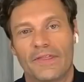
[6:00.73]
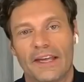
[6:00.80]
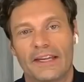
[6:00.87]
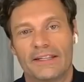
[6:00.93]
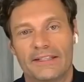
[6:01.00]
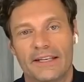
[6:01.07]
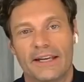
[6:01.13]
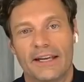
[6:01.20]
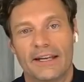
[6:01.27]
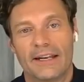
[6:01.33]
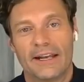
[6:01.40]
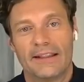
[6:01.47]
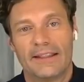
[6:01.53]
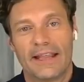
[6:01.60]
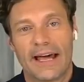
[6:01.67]
they did,
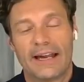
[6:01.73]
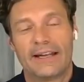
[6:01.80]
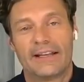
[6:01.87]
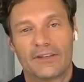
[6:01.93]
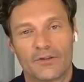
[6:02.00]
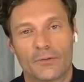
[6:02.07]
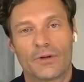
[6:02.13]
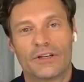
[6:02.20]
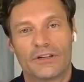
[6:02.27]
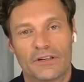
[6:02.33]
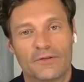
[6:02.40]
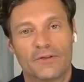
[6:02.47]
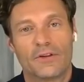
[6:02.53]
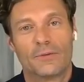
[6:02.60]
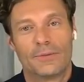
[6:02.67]
and that is Regis
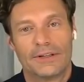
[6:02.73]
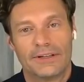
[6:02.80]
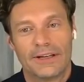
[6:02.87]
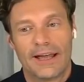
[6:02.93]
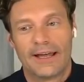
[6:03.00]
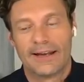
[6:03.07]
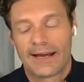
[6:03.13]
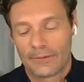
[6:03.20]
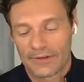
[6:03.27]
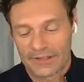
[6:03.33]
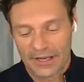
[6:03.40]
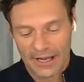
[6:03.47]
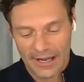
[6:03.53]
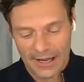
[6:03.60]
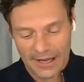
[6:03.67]
Philbin. And I was
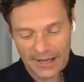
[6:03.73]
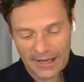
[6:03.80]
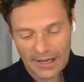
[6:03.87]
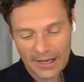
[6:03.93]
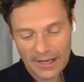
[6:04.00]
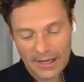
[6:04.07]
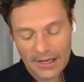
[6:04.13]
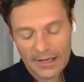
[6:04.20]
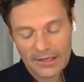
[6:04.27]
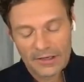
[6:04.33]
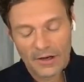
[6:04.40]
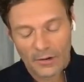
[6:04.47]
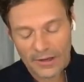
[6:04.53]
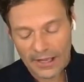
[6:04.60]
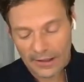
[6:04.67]
you
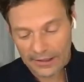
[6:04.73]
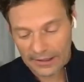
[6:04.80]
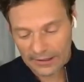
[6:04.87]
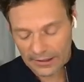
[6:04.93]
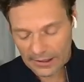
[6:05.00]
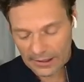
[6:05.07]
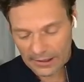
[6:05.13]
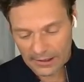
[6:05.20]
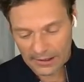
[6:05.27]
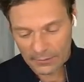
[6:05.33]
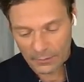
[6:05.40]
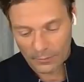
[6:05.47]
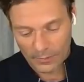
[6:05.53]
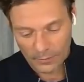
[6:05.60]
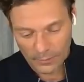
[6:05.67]
know, Kelly, uh,
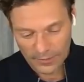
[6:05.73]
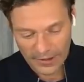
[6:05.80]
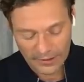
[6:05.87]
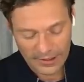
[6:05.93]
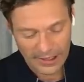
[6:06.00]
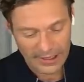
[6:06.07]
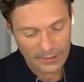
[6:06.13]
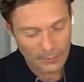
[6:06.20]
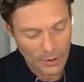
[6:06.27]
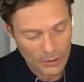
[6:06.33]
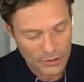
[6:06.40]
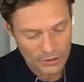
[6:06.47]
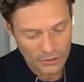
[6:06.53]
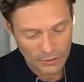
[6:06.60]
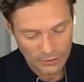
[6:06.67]
w- without getting
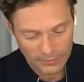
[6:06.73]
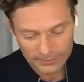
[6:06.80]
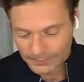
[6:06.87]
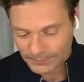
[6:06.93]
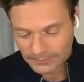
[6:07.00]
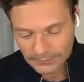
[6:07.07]
emotional,